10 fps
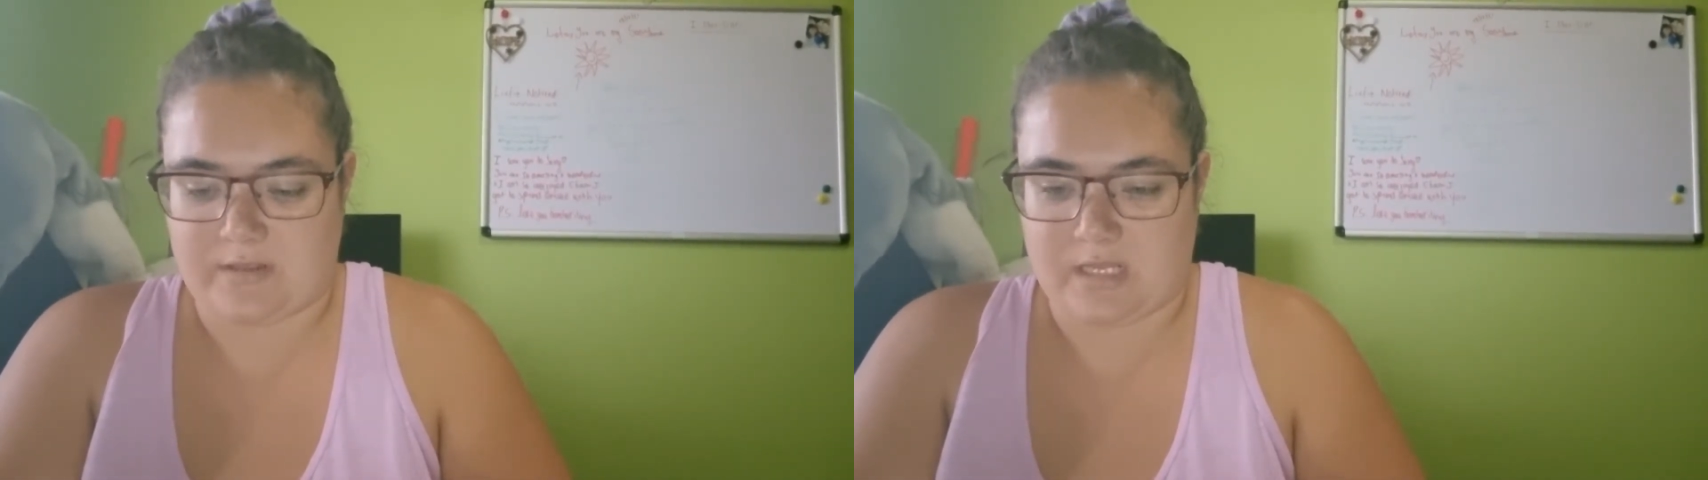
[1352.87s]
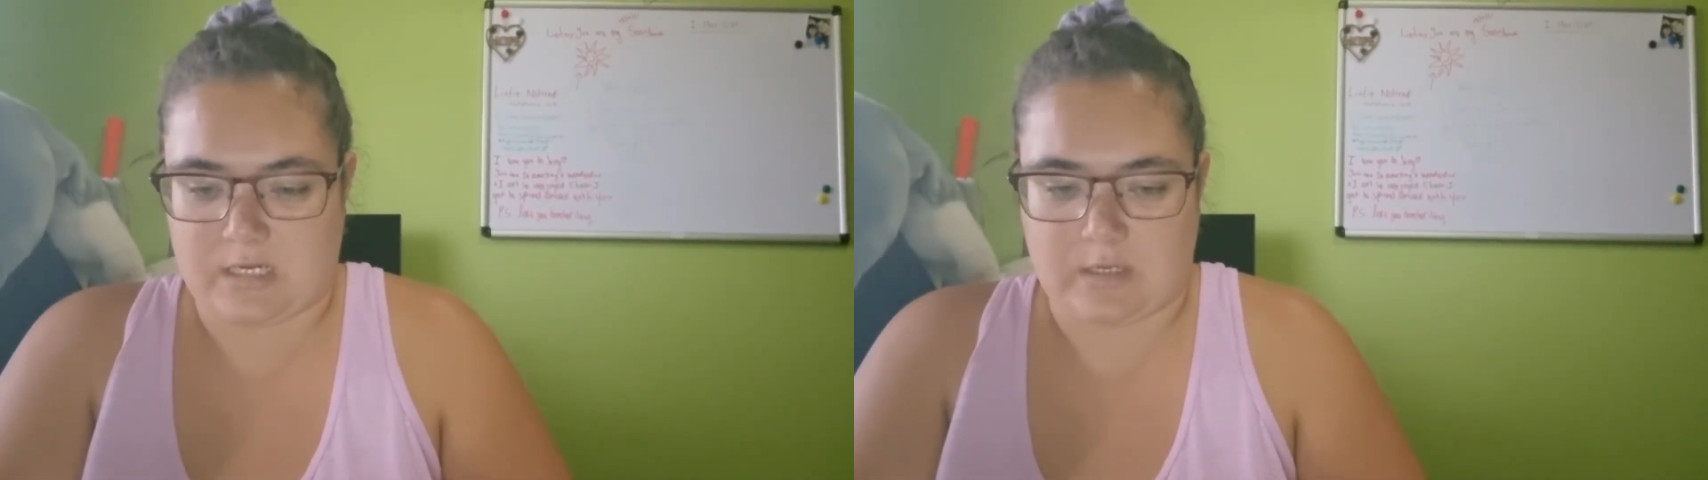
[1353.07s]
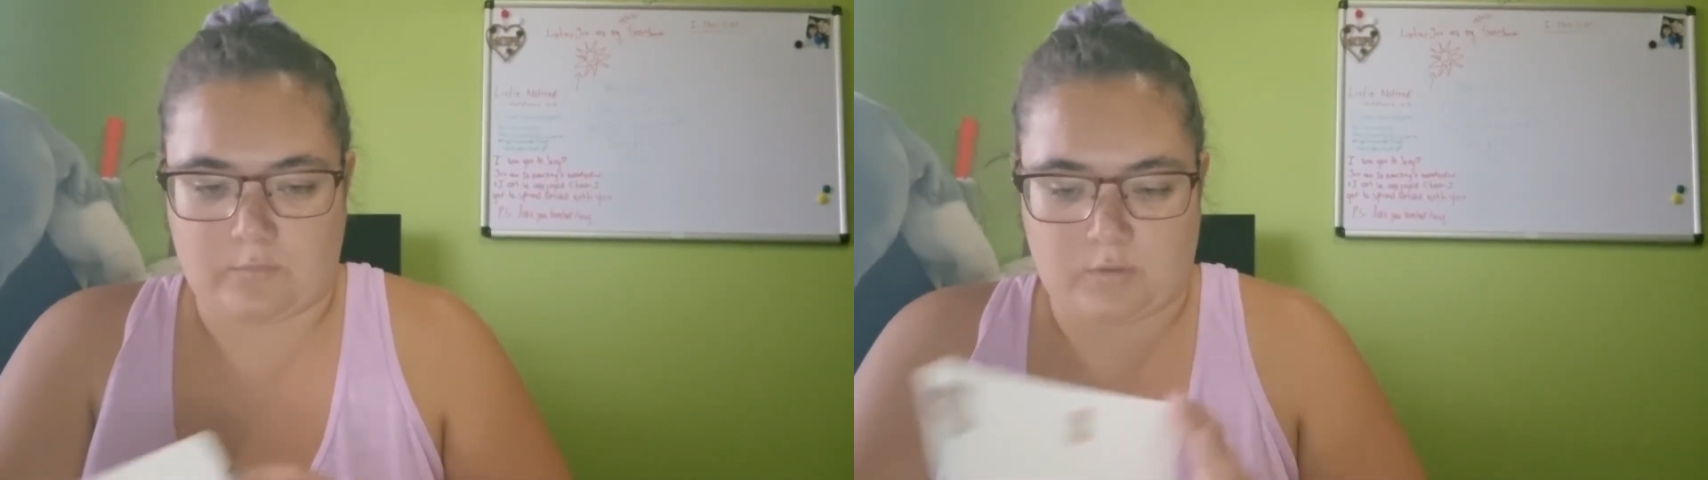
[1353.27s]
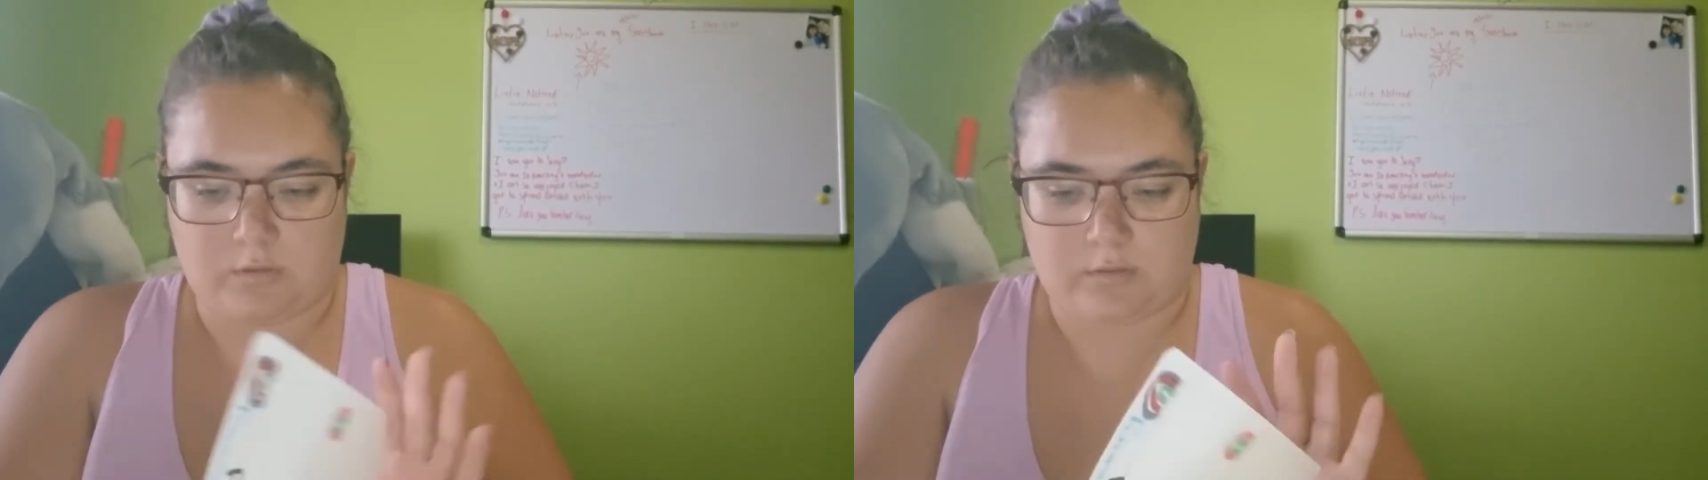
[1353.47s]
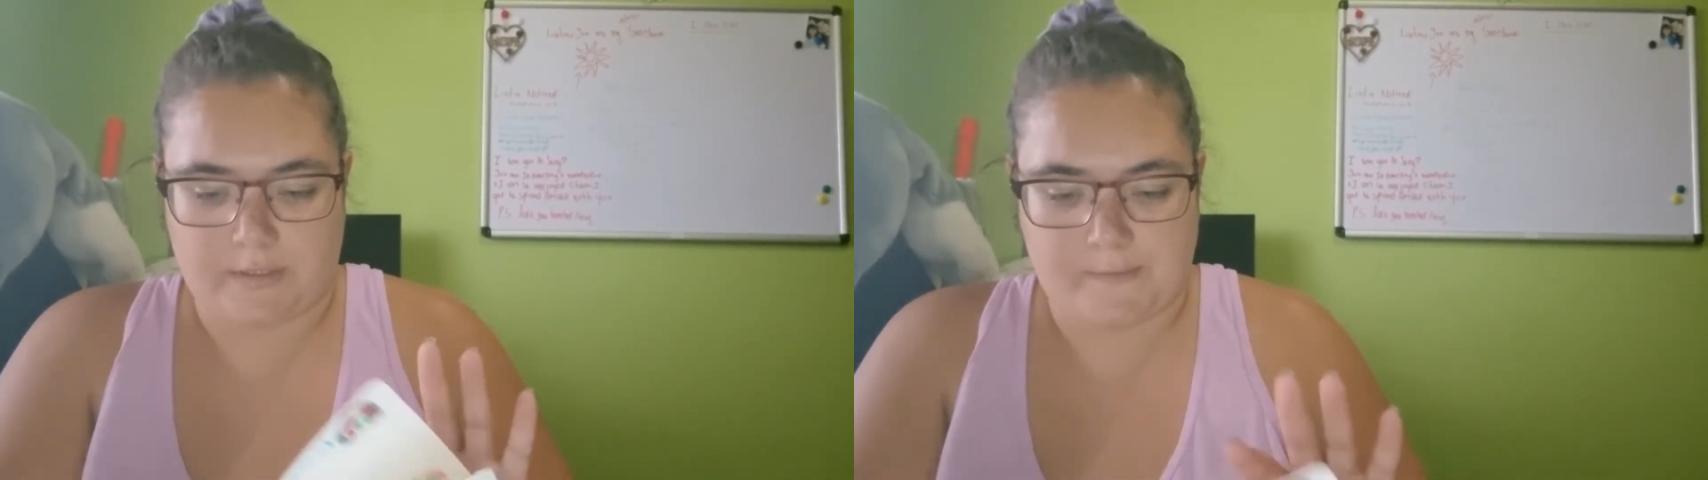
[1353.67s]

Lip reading: then I will